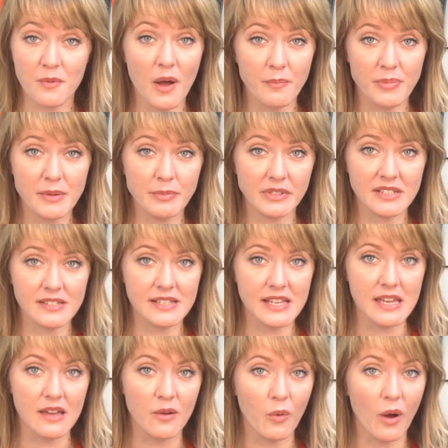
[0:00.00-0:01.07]
we want people to
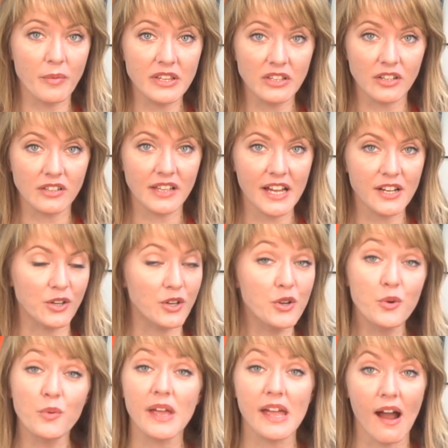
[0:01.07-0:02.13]
see what we look like or
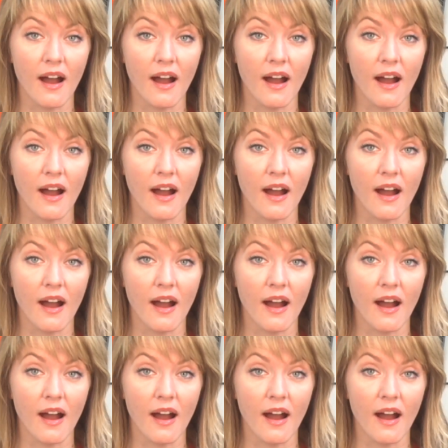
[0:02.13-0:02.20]
who we